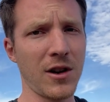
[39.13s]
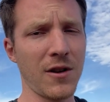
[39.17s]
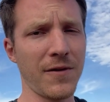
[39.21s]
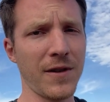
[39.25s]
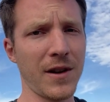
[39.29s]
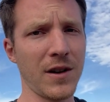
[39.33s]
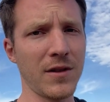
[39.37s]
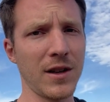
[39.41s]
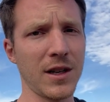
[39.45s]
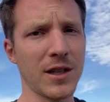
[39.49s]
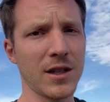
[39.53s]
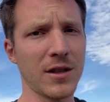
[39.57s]

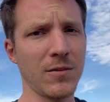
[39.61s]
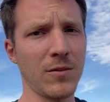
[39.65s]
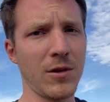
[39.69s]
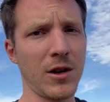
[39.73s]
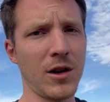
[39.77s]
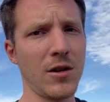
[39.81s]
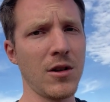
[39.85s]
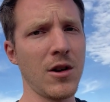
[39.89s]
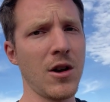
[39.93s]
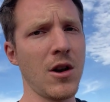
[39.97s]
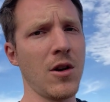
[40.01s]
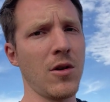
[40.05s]
foundation
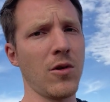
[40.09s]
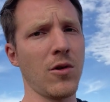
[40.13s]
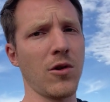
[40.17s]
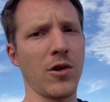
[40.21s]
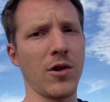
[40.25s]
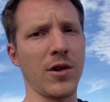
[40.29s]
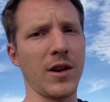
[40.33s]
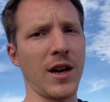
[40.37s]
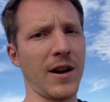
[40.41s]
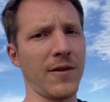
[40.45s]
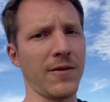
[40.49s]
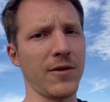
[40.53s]
wall or a
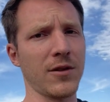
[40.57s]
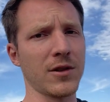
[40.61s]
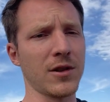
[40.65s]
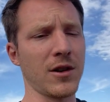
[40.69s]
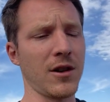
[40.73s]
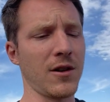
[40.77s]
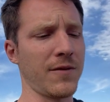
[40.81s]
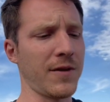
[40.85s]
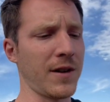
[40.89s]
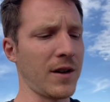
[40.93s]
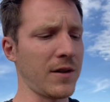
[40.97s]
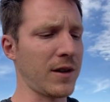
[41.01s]
9-foot
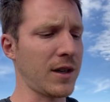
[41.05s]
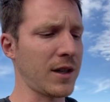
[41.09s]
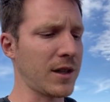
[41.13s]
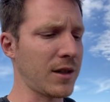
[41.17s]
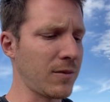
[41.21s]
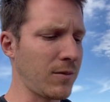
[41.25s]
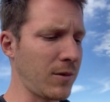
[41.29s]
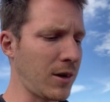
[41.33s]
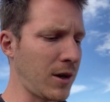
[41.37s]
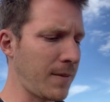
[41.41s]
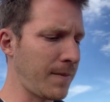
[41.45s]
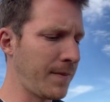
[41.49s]
tall
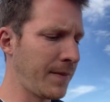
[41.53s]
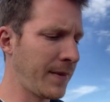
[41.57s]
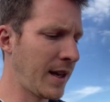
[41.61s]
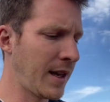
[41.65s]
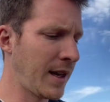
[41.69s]
foundation wall.